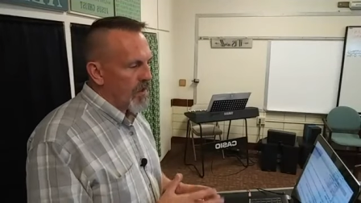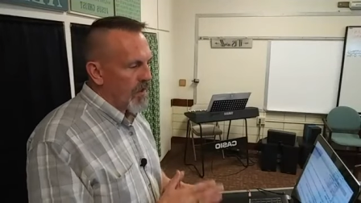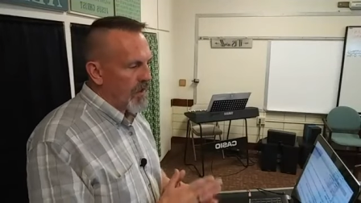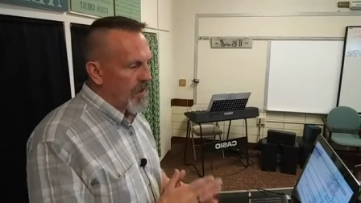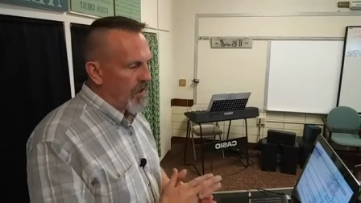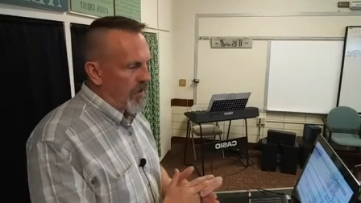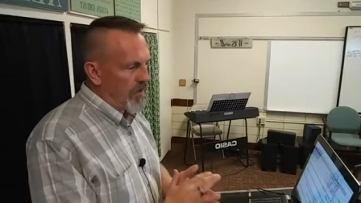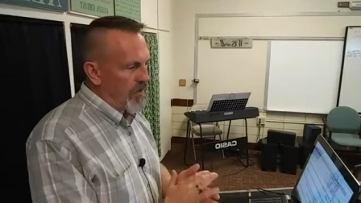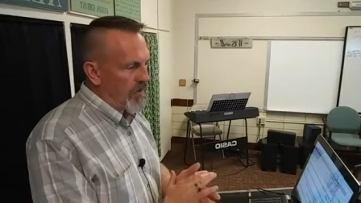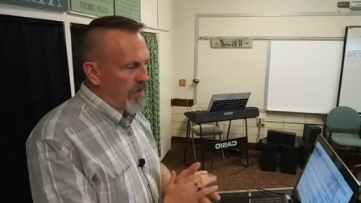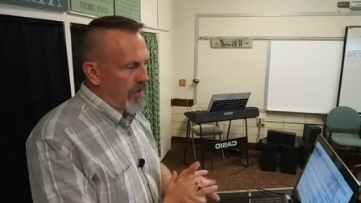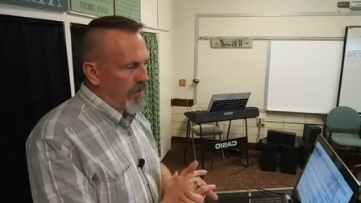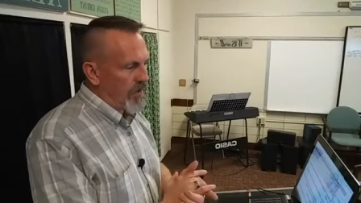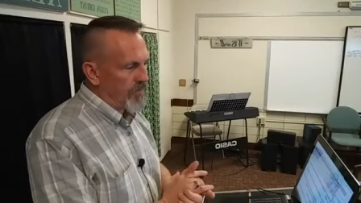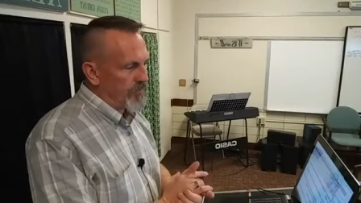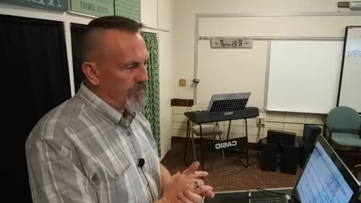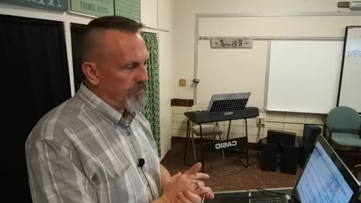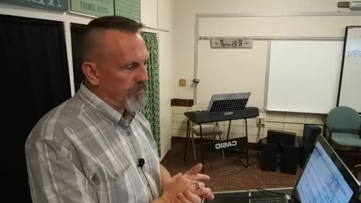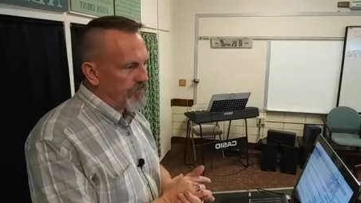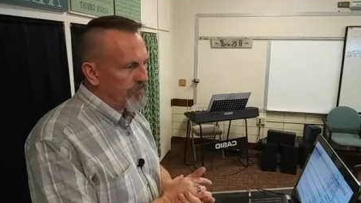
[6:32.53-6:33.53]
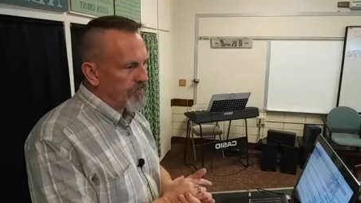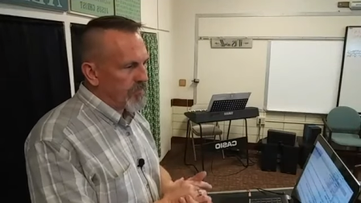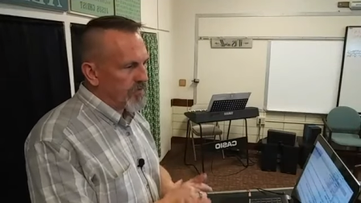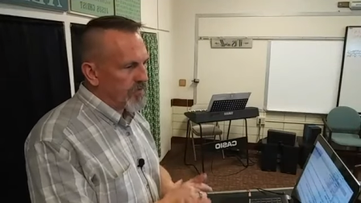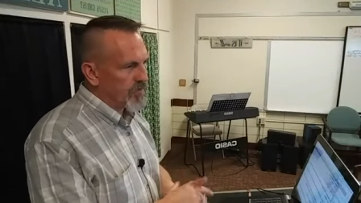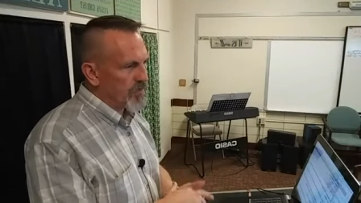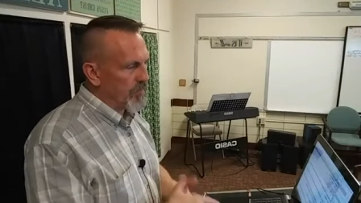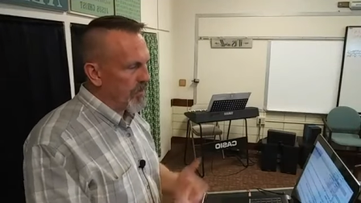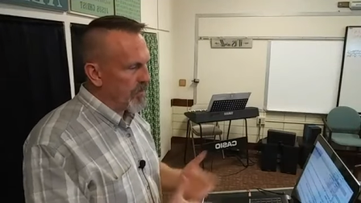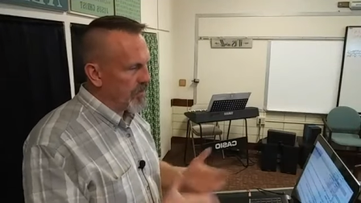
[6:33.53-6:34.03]
And
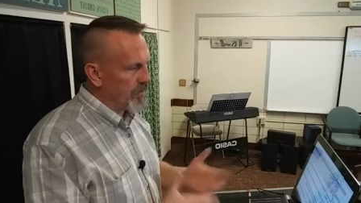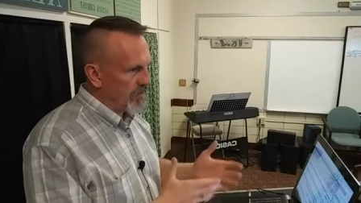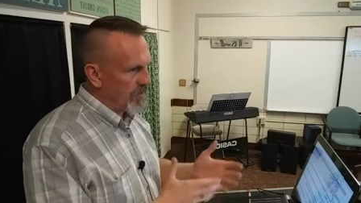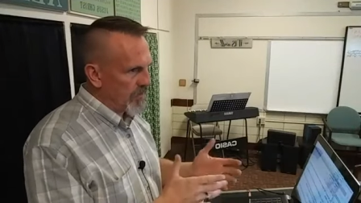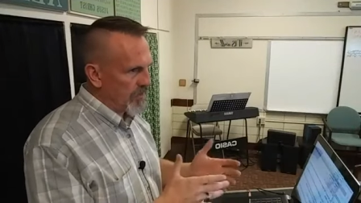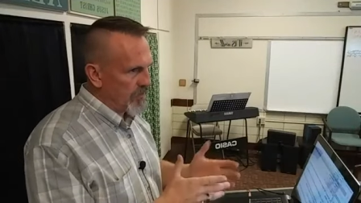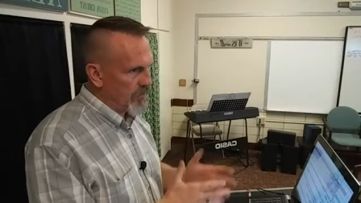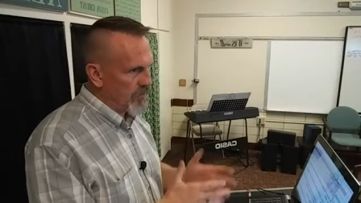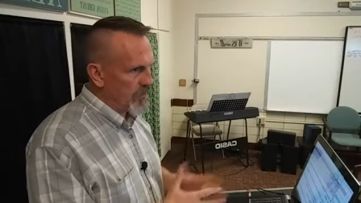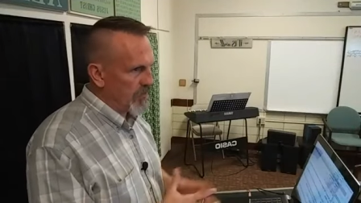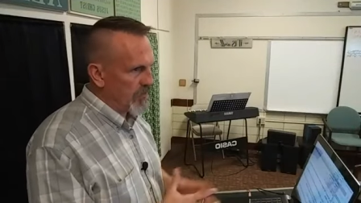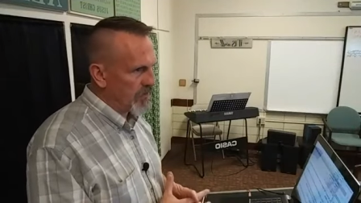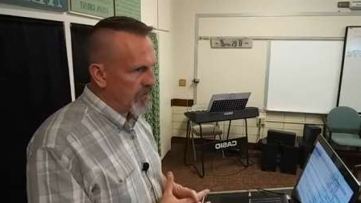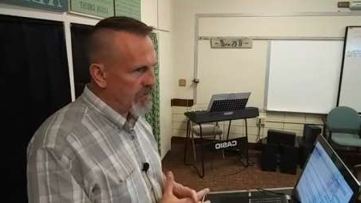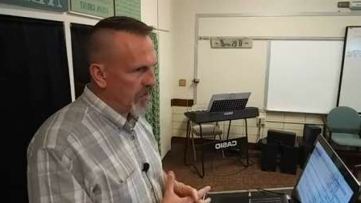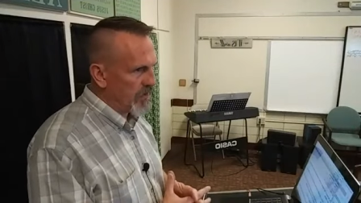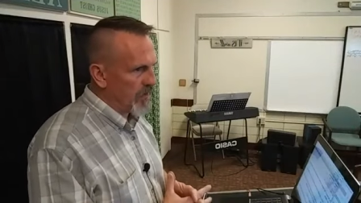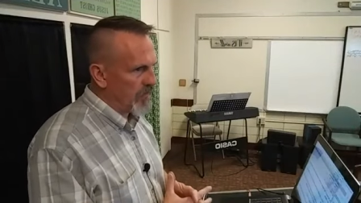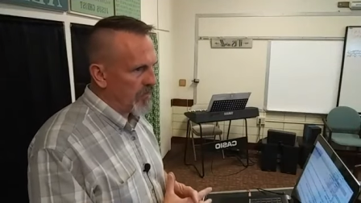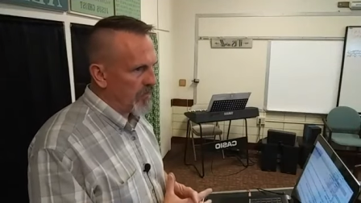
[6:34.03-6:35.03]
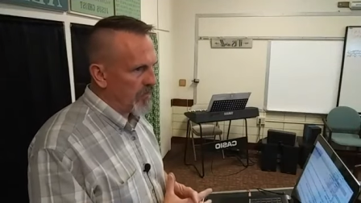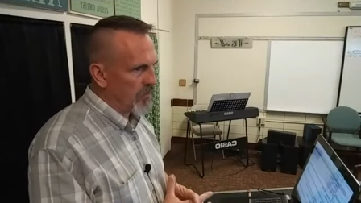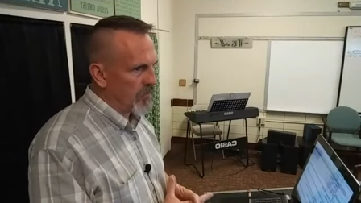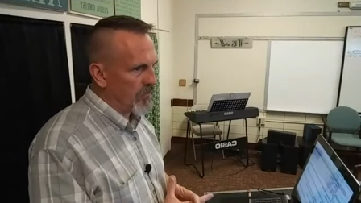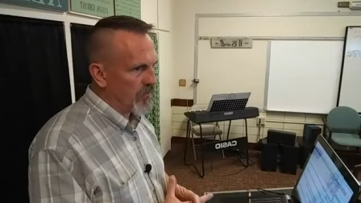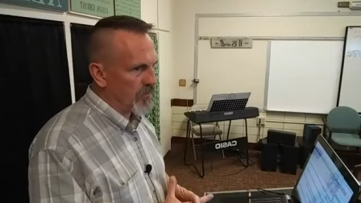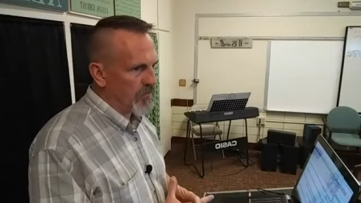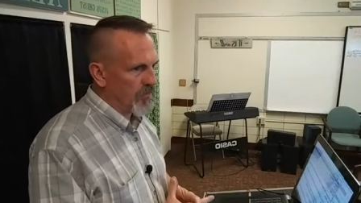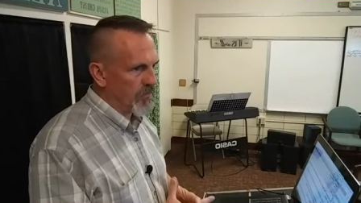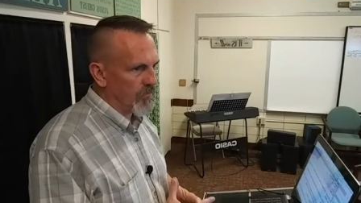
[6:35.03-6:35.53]
some of these things you see
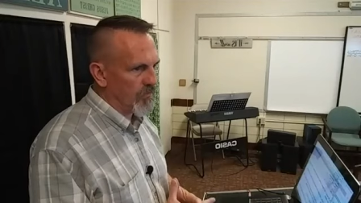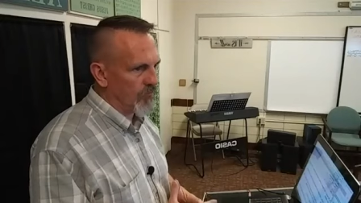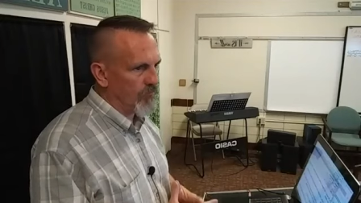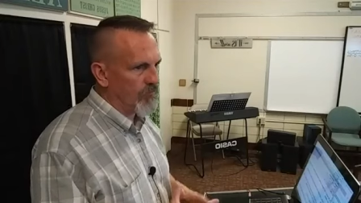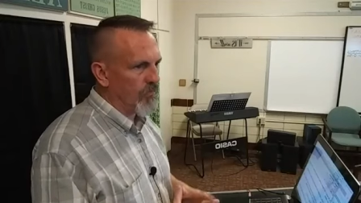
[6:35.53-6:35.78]
the